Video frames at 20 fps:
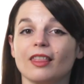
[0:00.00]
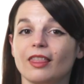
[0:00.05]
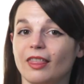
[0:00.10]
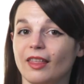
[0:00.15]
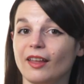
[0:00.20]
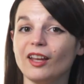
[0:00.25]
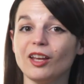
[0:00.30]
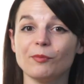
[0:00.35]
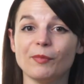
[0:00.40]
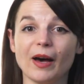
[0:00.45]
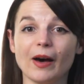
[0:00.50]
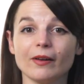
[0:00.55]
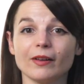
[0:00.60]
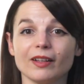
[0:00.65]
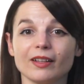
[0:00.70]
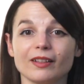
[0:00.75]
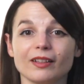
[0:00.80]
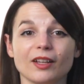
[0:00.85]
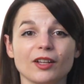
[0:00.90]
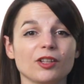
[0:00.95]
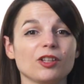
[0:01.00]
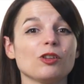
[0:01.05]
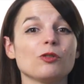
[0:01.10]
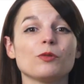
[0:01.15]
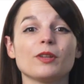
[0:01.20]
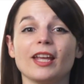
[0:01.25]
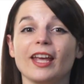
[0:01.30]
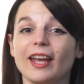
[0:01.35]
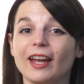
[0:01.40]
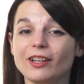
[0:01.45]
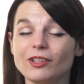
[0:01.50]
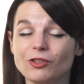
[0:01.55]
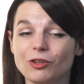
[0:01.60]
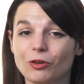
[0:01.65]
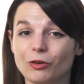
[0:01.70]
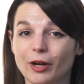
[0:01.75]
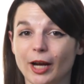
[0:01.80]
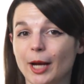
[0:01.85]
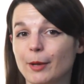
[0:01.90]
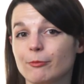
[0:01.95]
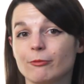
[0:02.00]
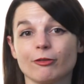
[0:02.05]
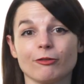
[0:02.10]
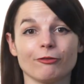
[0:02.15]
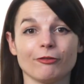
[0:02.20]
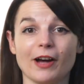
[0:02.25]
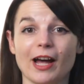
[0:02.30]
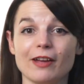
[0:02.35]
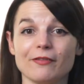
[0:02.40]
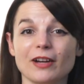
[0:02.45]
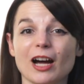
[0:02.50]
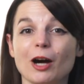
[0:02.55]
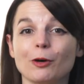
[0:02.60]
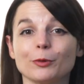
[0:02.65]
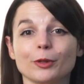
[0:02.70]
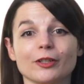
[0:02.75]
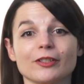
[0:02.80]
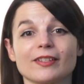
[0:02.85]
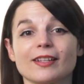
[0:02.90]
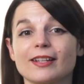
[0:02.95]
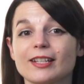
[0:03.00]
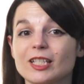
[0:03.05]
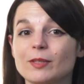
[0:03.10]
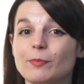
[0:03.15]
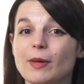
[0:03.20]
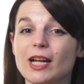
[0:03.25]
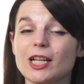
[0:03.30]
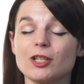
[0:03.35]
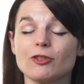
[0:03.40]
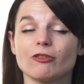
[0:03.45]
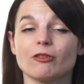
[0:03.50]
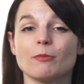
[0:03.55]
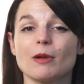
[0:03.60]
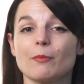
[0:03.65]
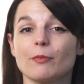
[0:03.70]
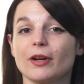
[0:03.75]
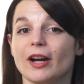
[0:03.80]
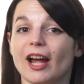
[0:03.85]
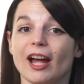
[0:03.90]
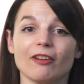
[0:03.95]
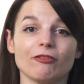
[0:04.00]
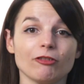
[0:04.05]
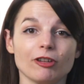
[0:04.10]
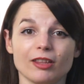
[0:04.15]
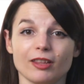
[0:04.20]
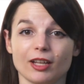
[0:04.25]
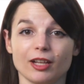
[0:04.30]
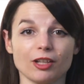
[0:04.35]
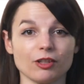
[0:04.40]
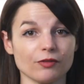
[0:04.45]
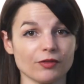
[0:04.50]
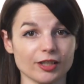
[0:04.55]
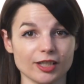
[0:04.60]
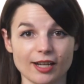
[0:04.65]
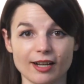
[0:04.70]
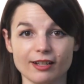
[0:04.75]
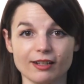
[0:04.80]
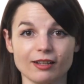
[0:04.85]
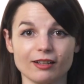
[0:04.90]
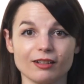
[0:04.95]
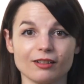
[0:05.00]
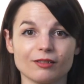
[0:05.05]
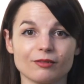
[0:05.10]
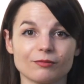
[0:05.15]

Think about it. You can't cram for five hours and expect to remember everything you've studied.